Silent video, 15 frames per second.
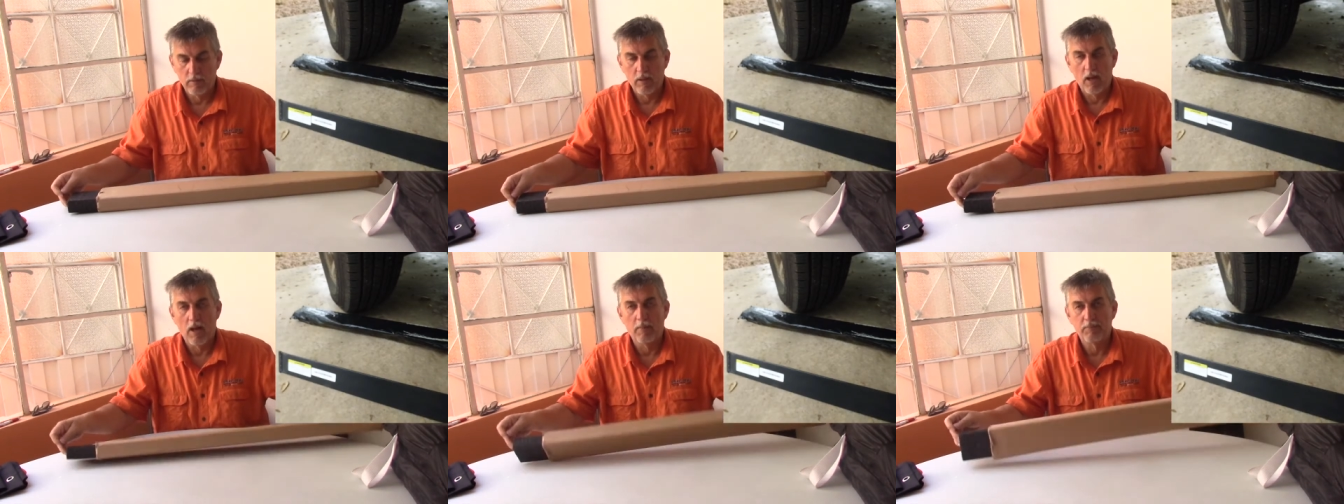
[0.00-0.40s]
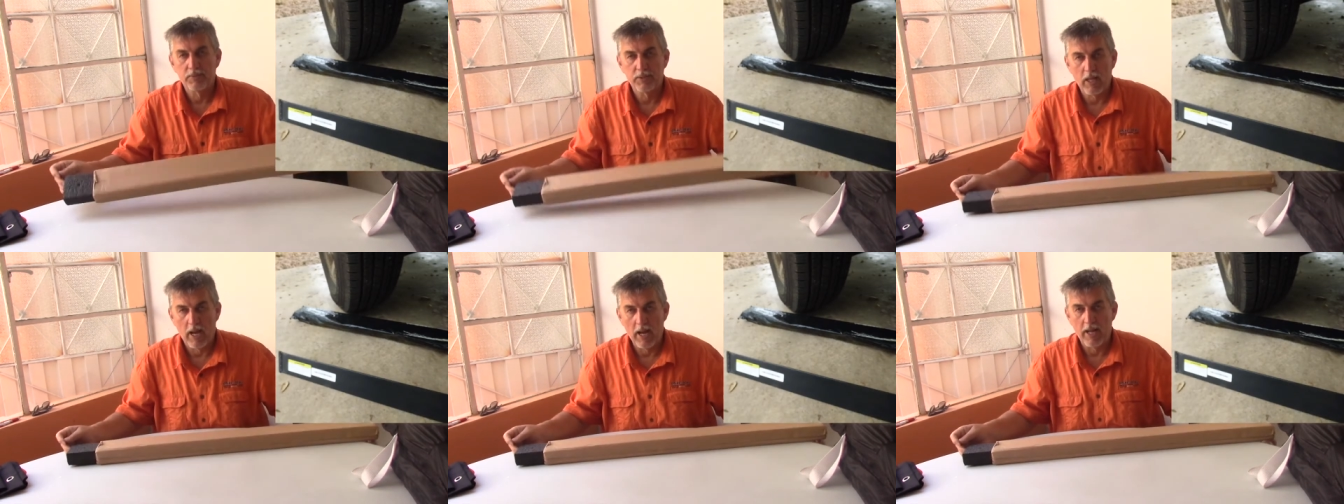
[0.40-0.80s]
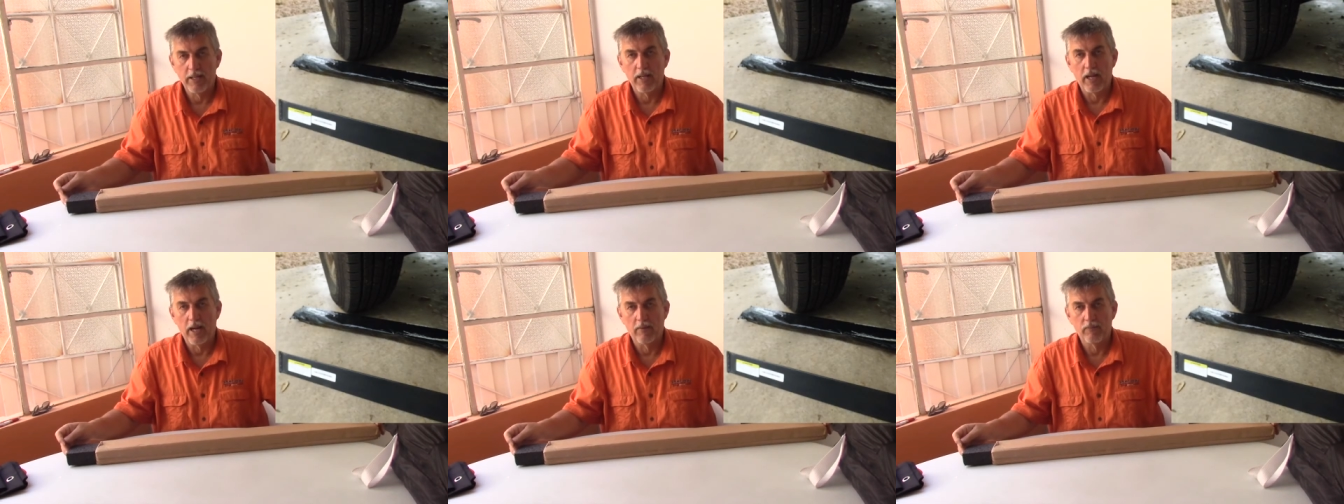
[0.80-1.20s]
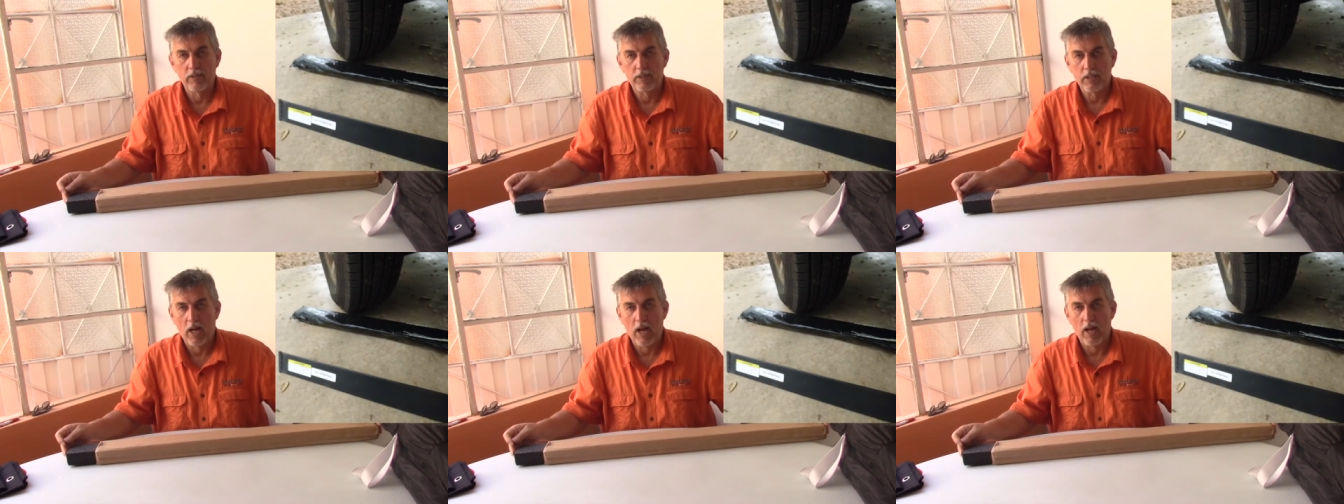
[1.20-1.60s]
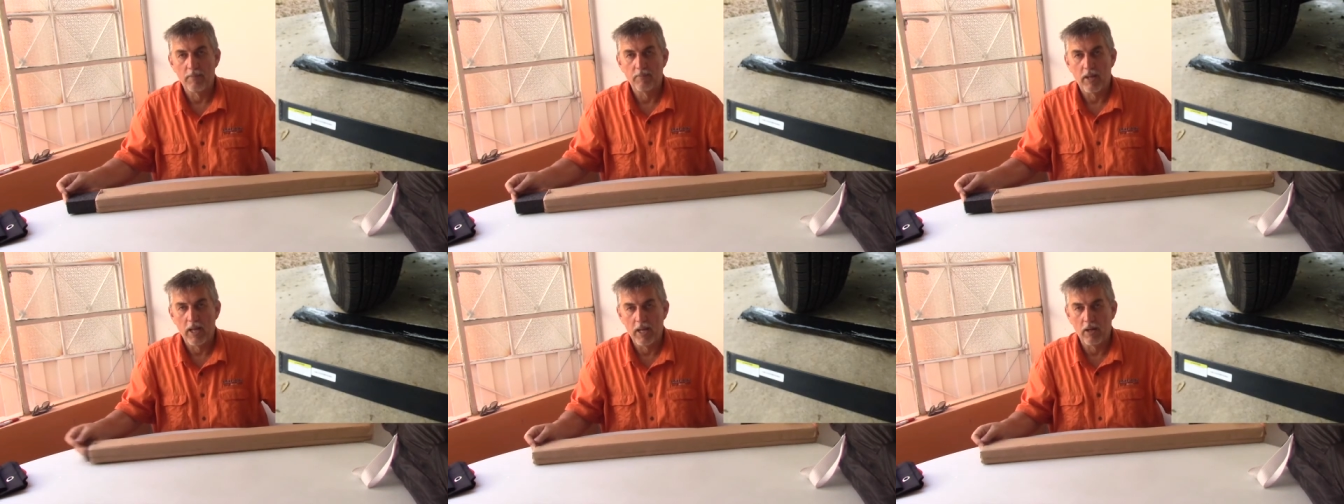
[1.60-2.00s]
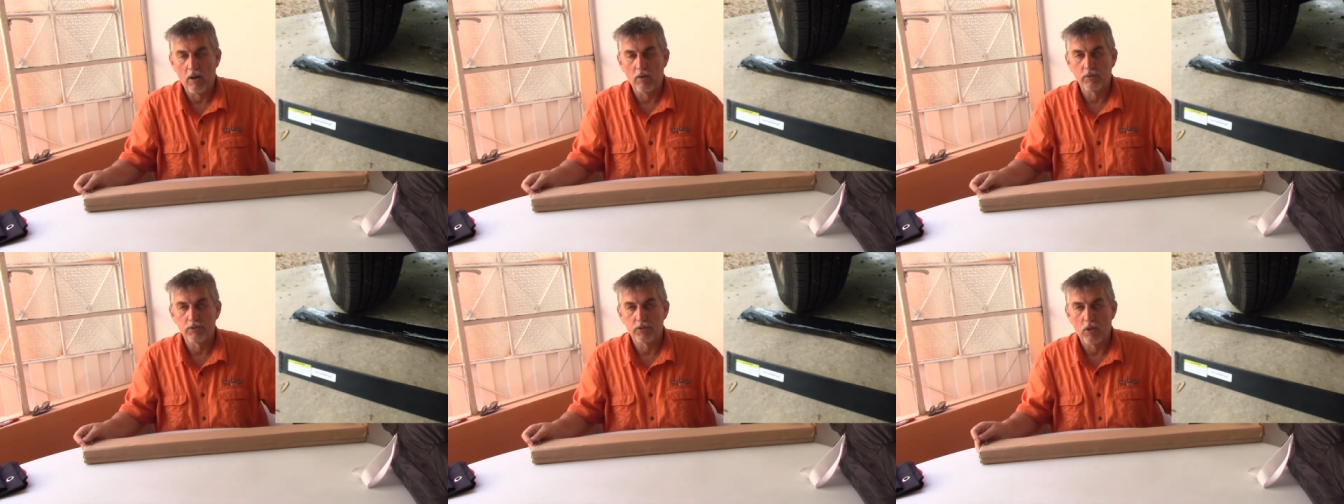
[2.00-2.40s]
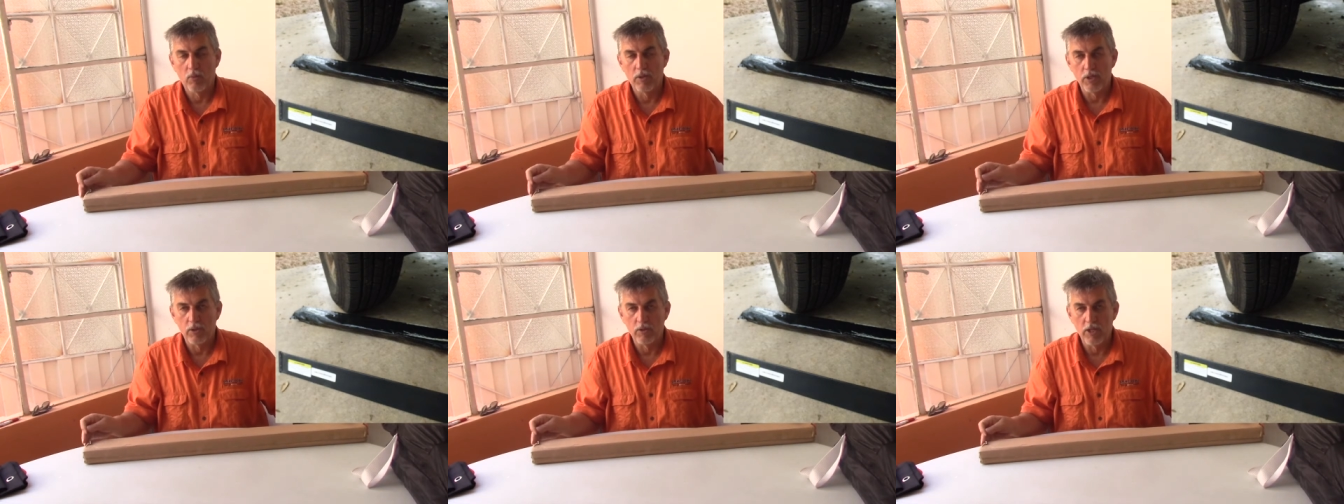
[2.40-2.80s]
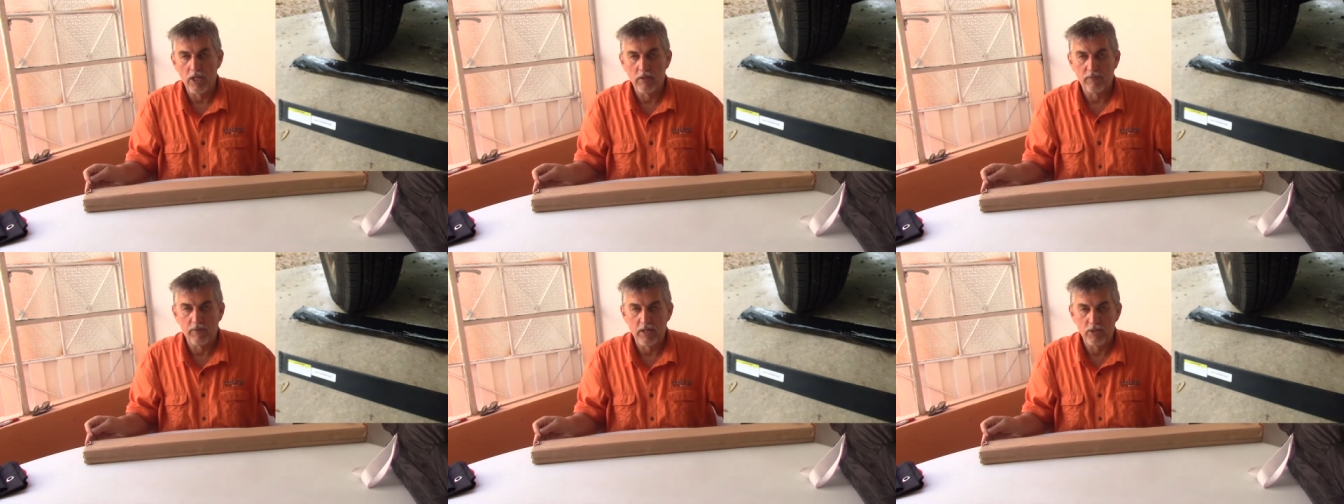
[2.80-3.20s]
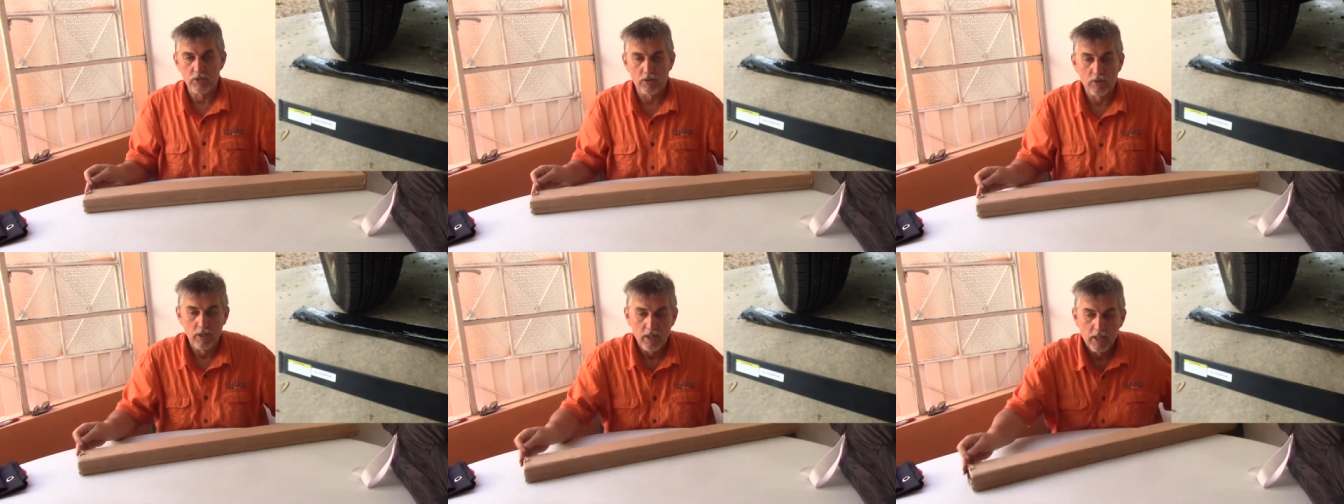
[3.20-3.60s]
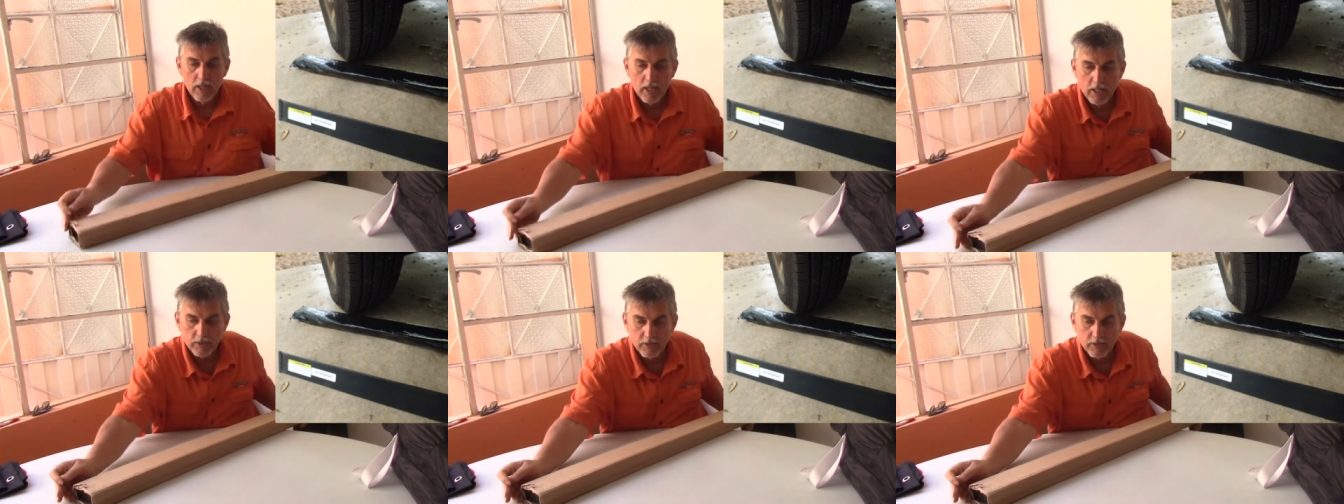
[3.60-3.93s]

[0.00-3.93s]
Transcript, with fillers: upside every time and also a unique feature as